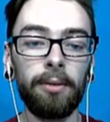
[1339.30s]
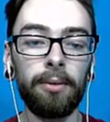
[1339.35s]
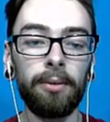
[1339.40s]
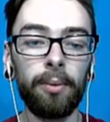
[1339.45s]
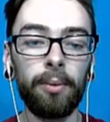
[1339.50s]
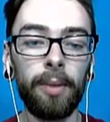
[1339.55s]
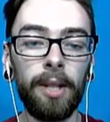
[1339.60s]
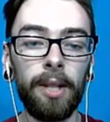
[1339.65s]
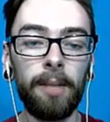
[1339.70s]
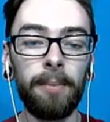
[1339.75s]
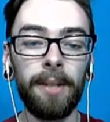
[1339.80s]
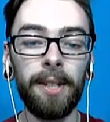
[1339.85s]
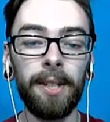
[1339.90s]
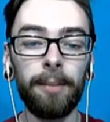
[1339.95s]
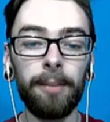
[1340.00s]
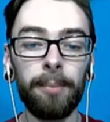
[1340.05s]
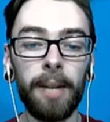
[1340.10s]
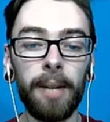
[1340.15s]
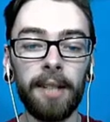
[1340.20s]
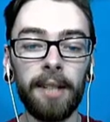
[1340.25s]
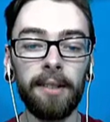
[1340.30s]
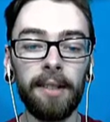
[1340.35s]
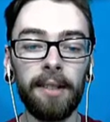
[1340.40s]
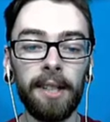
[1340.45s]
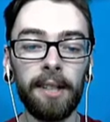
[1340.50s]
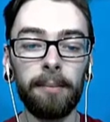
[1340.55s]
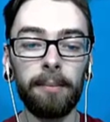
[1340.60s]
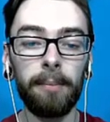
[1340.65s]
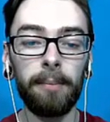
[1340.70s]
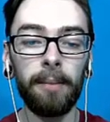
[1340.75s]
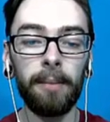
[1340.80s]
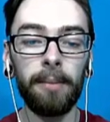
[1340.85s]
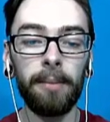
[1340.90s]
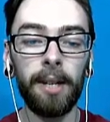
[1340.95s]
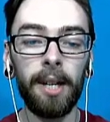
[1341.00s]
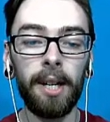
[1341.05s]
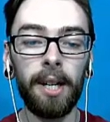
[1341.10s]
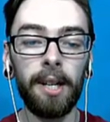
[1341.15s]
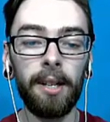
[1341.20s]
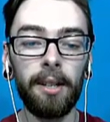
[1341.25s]
Dweeb is practicing its bug
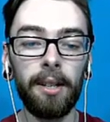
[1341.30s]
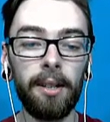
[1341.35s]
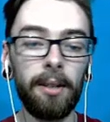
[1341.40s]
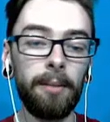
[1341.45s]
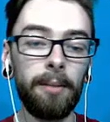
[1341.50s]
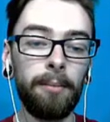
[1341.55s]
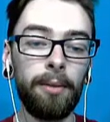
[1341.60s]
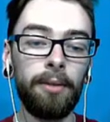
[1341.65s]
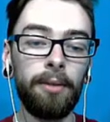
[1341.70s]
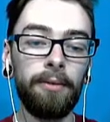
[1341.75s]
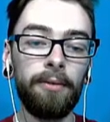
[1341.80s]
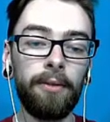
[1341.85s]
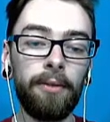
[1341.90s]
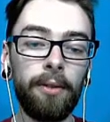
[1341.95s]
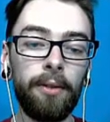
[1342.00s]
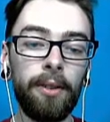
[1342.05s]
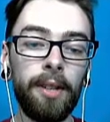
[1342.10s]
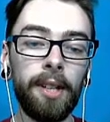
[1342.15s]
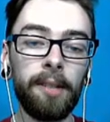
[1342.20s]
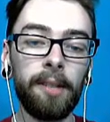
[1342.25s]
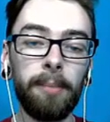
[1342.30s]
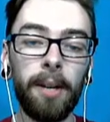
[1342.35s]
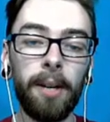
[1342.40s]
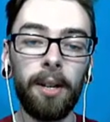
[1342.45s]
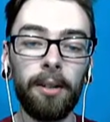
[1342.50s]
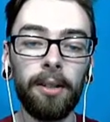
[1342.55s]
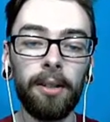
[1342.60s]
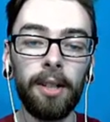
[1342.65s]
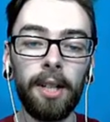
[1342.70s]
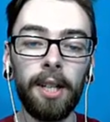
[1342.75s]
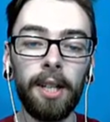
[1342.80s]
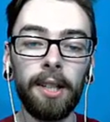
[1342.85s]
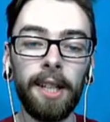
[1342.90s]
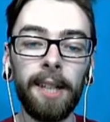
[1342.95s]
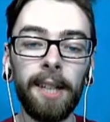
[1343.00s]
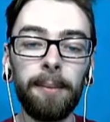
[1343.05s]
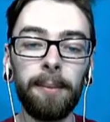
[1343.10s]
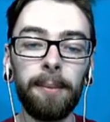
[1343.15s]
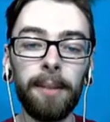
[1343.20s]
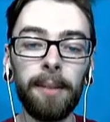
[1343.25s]
bite move for the next battle.
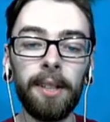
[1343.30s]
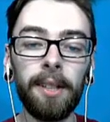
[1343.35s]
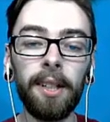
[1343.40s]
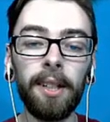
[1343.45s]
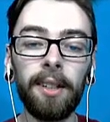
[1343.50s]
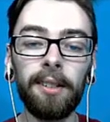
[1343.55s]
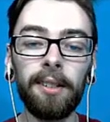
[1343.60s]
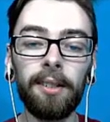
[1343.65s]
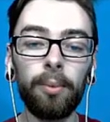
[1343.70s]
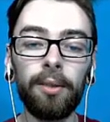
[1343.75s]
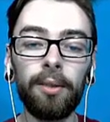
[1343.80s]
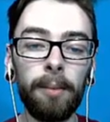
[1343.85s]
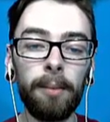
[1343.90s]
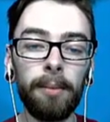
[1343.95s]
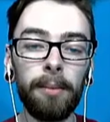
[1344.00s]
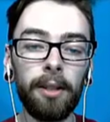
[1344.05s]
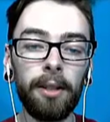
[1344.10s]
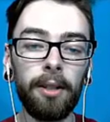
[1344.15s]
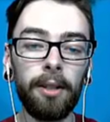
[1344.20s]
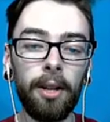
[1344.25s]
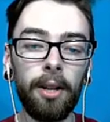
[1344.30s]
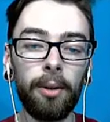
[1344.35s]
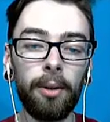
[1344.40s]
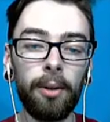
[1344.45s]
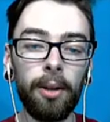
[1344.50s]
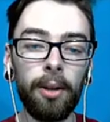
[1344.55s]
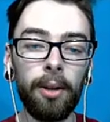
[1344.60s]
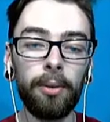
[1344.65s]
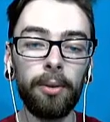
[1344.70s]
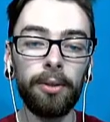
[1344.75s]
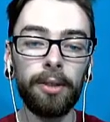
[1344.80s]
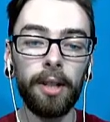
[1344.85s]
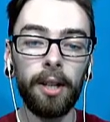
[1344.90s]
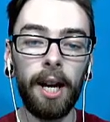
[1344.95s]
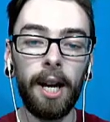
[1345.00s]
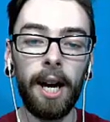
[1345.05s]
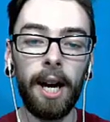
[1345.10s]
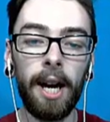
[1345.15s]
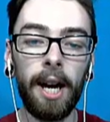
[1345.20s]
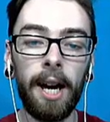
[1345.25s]
That's because Dweeb knows
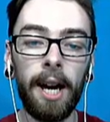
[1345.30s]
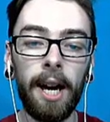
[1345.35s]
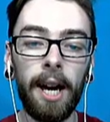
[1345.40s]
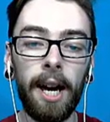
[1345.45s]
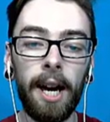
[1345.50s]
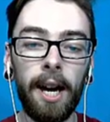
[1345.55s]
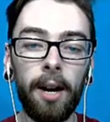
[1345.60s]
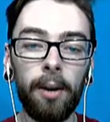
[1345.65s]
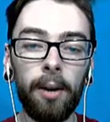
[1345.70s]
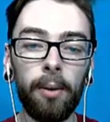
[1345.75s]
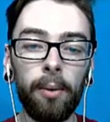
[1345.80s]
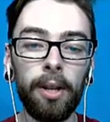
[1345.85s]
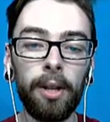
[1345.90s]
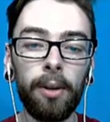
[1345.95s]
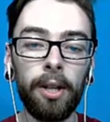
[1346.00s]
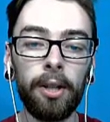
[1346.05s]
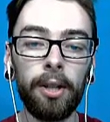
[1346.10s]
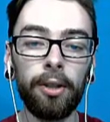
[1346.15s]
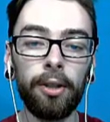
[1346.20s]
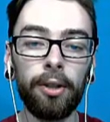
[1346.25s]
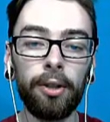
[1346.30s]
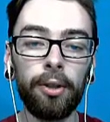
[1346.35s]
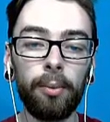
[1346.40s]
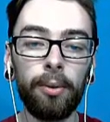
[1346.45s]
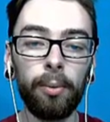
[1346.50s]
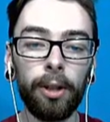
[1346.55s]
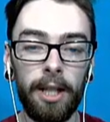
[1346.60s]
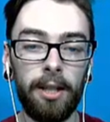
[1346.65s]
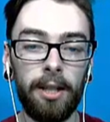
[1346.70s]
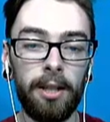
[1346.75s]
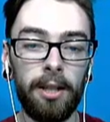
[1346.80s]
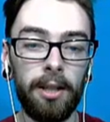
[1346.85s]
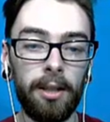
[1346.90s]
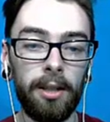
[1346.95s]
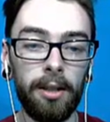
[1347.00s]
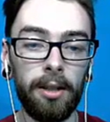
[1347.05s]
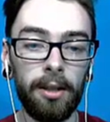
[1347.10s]
how to work it.